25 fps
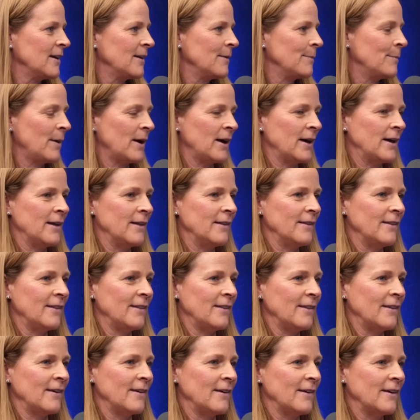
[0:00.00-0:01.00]
But
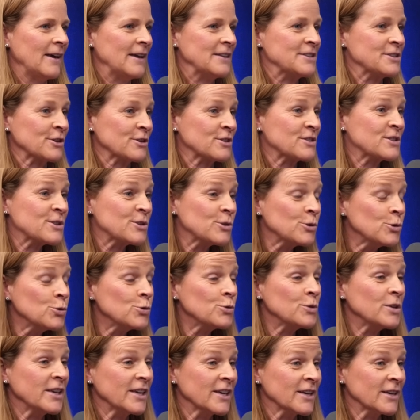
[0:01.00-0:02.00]
it took 2
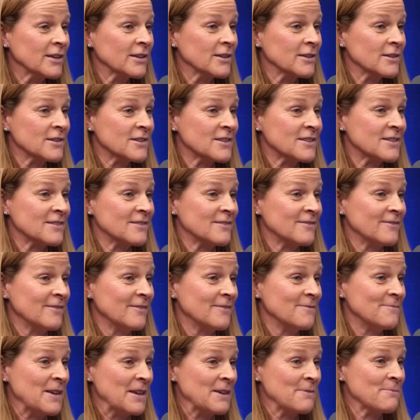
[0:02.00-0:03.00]
years
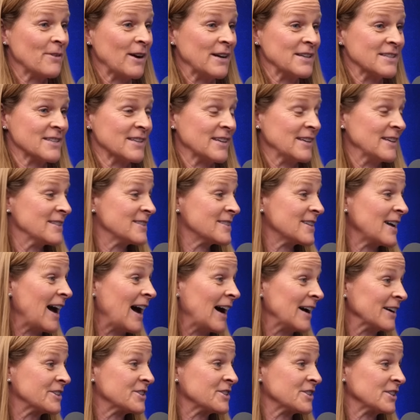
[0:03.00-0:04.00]
being president to
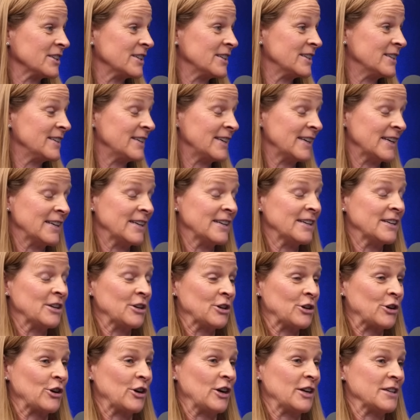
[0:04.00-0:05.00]
actually get it
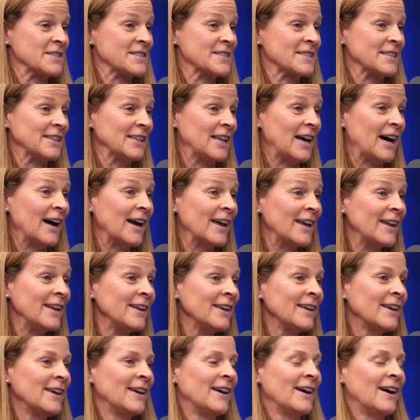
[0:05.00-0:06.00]
across the
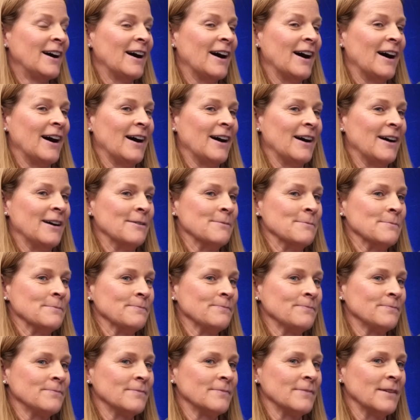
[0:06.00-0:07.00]
line.
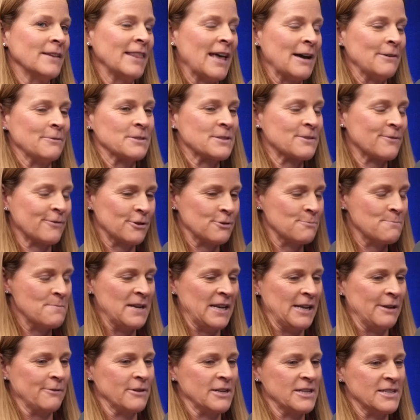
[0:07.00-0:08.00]
And that was for
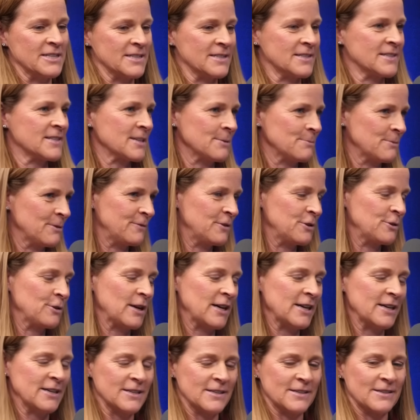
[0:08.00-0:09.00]
many reasons. Some of you
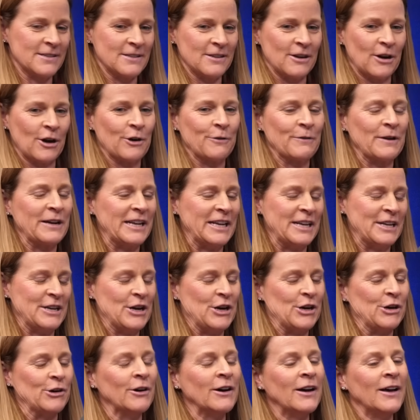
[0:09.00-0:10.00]
guys already
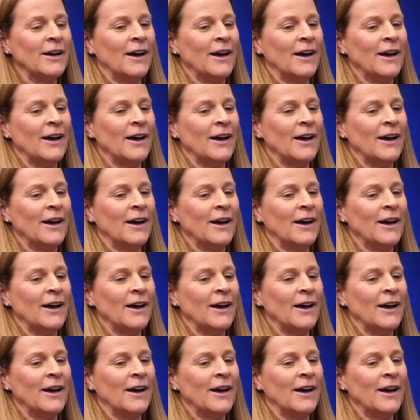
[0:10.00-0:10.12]
know.